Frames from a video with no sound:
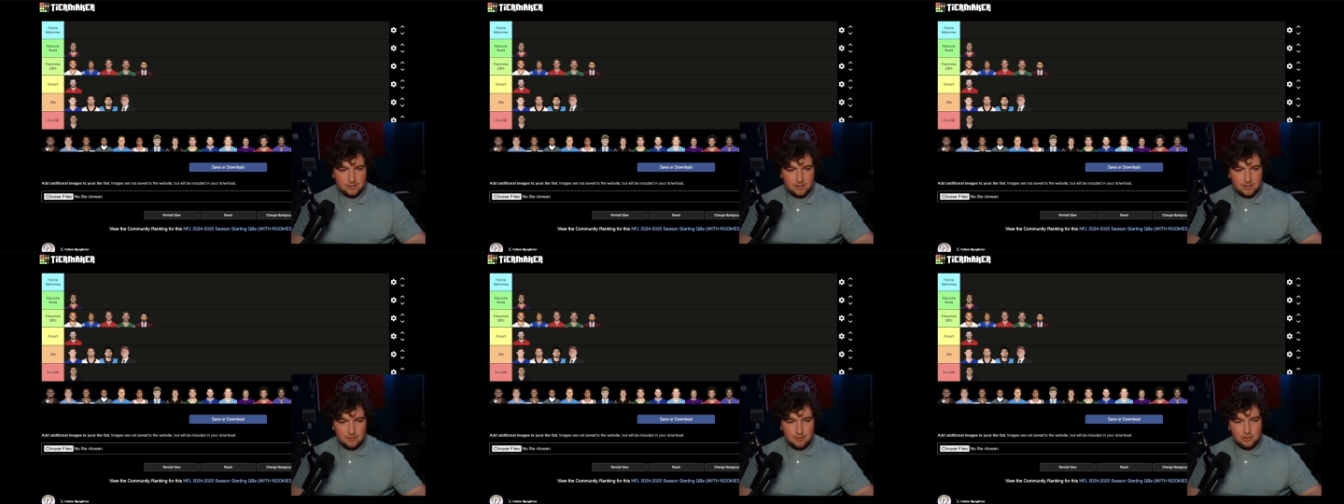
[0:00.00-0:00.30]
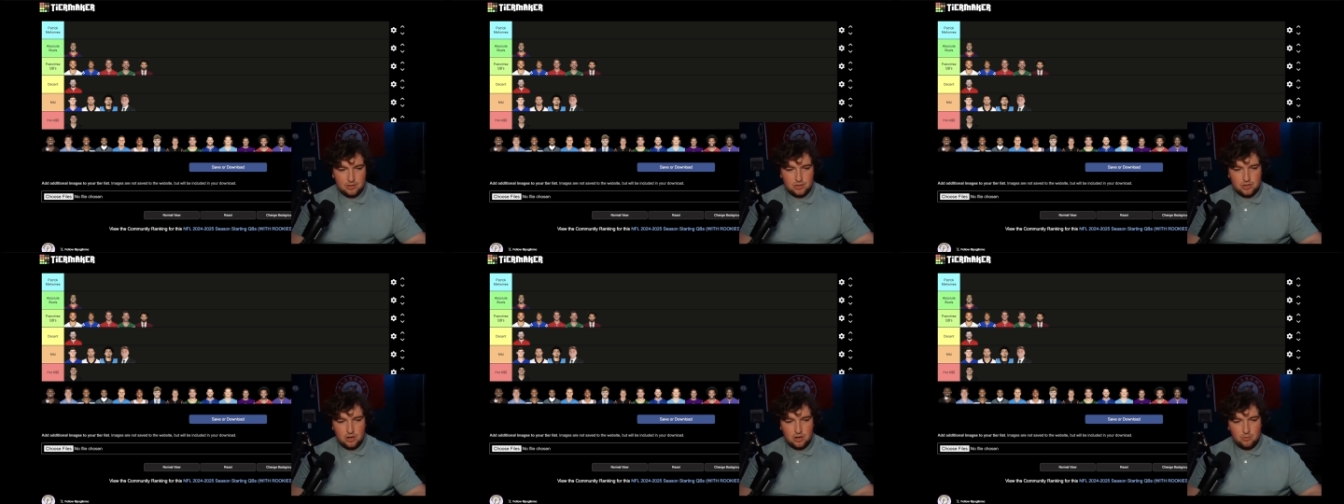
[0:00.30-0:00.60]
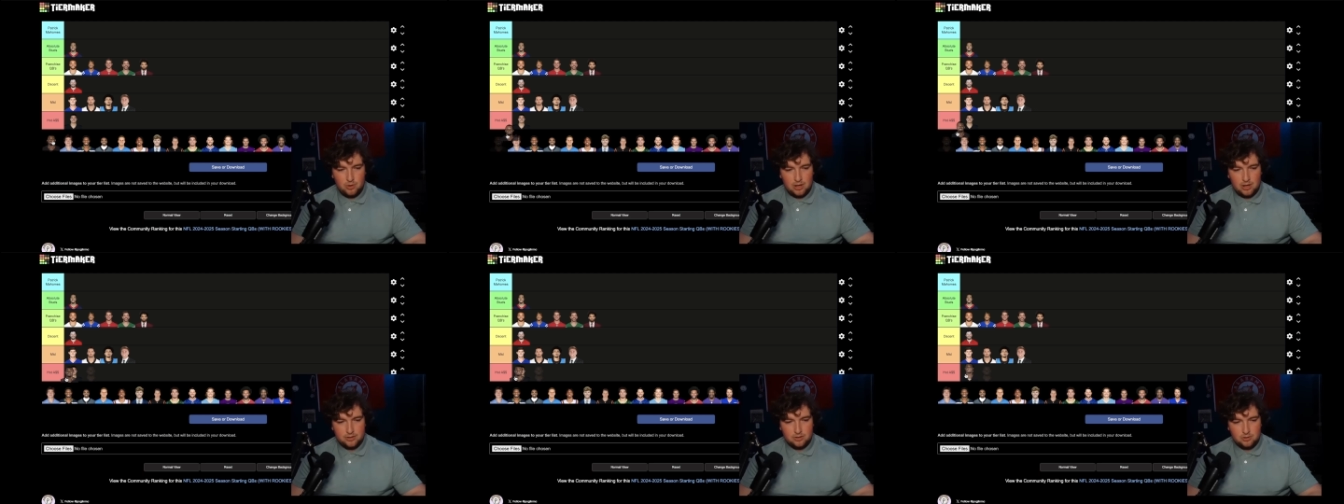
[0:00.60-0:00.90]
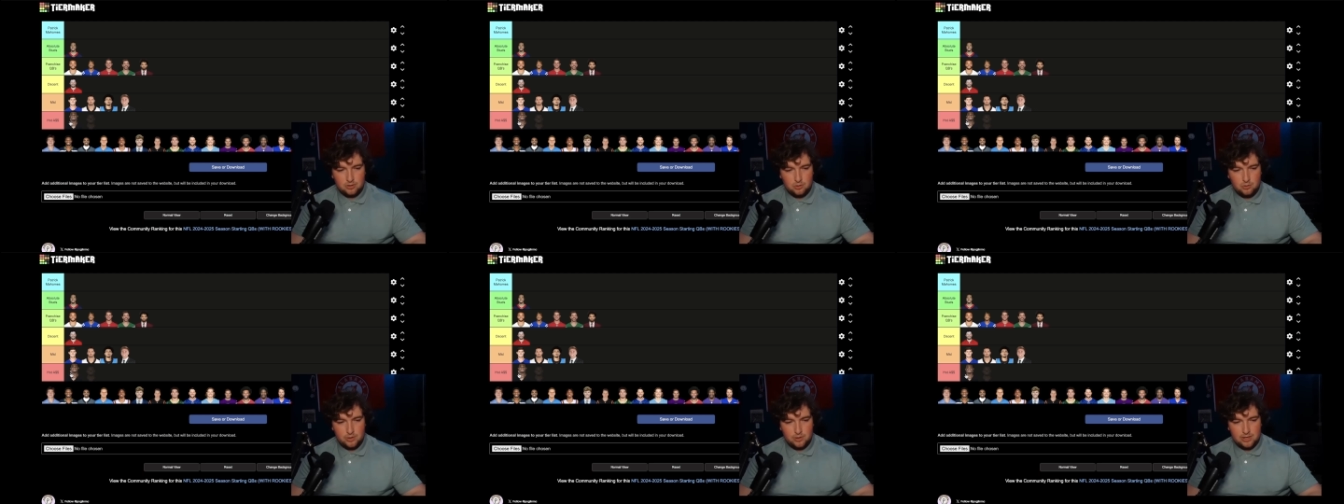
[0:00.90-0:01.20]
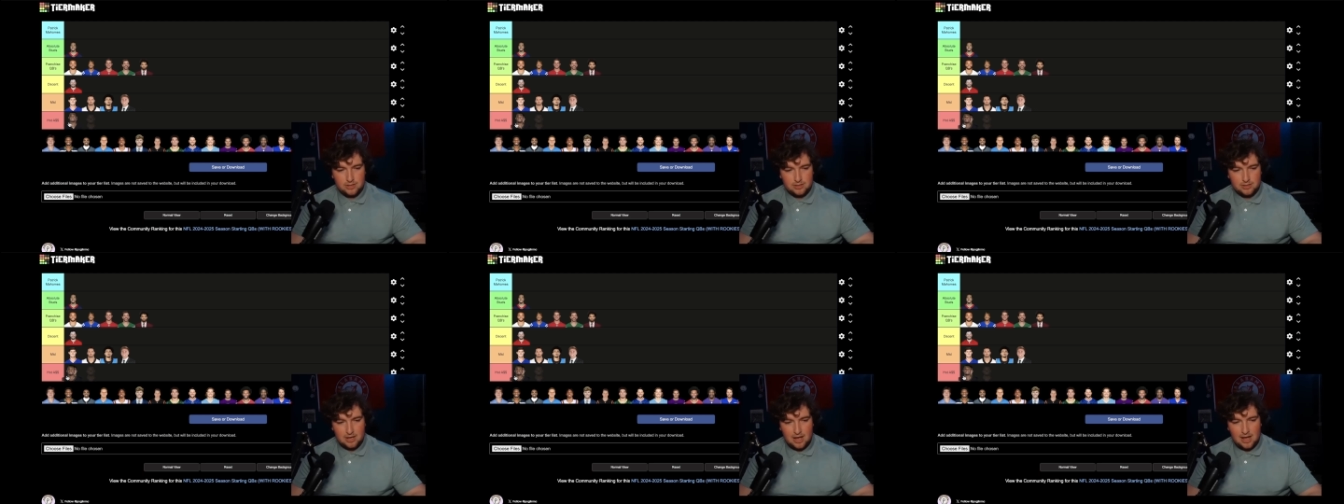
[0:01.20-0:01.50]
talk about Deshaun Watson, who
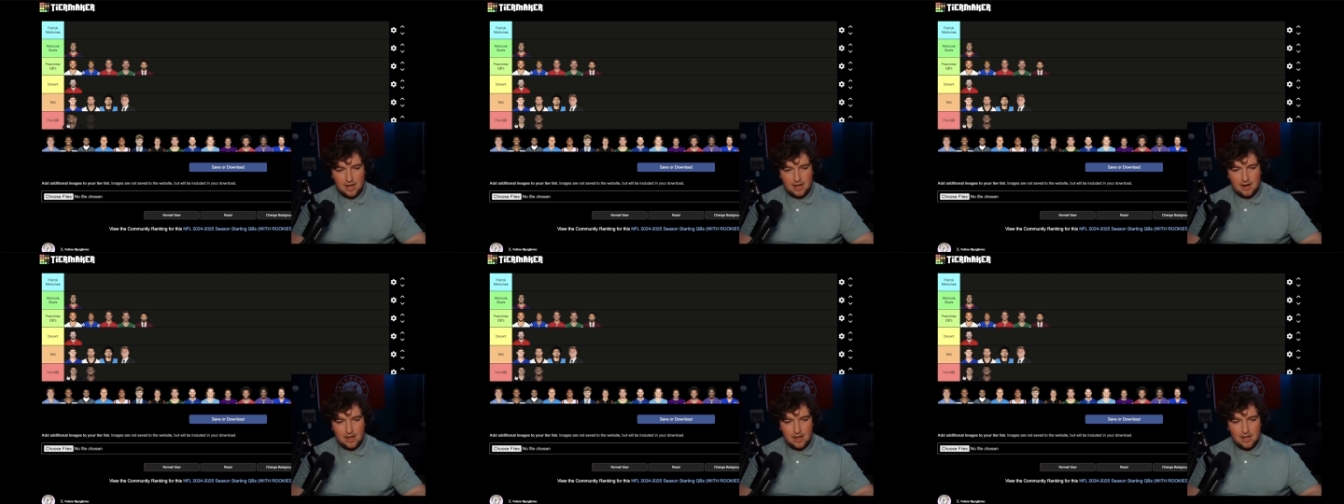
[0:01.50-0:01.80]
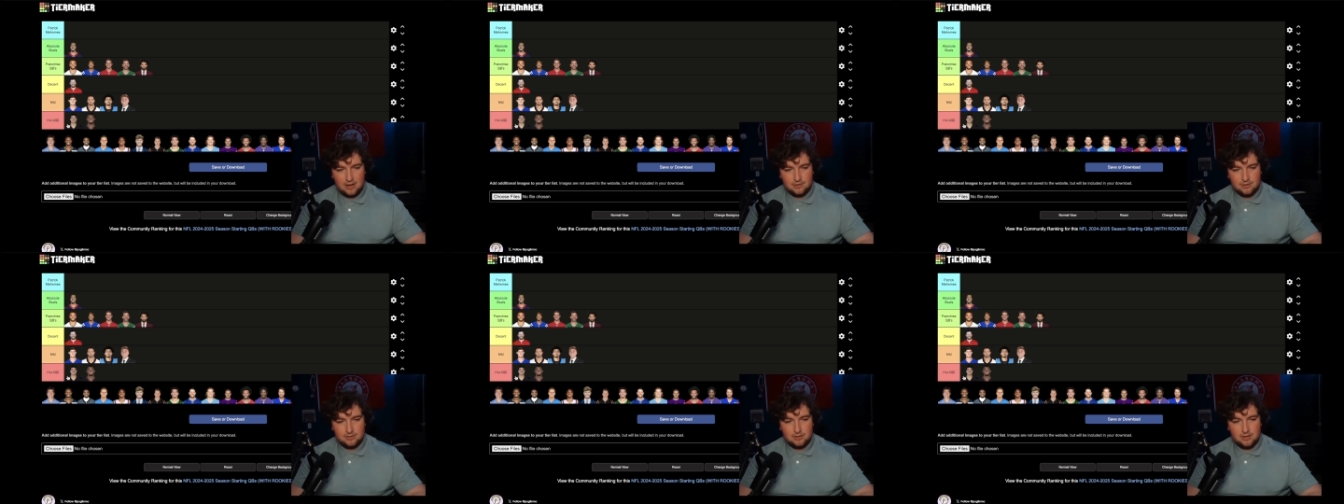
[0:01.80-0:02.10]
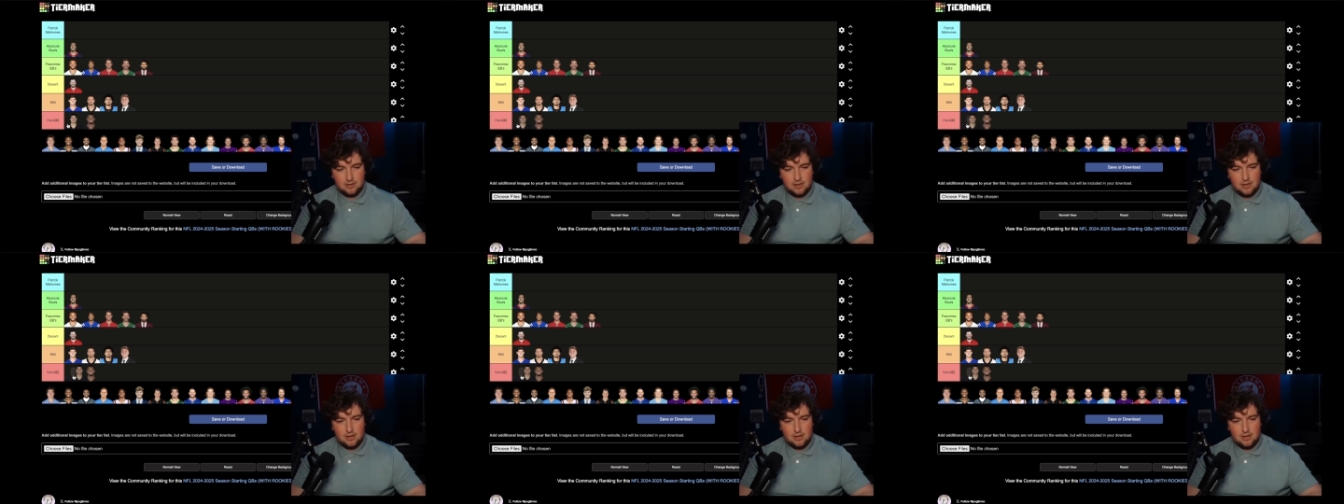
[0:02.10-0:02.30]
is hot ass.